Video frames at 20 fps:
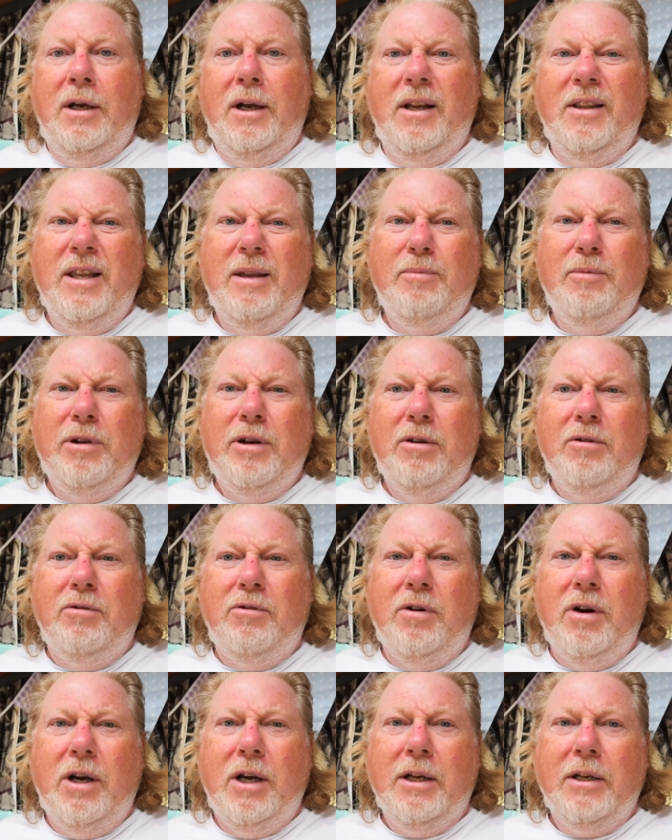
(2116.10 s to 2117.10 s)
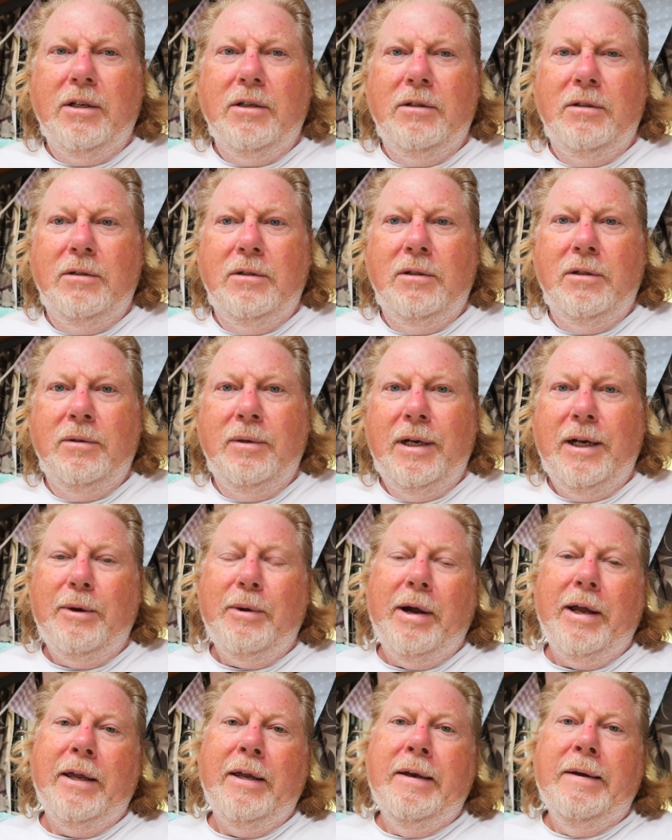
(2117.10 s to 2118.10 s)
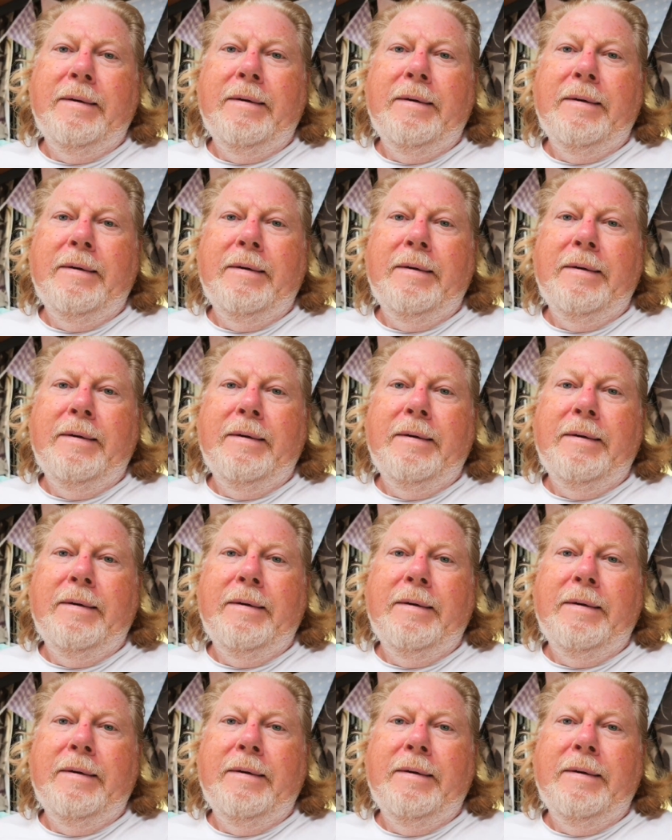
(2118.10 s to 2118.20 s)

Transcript: I think we're doing all right. Anyway,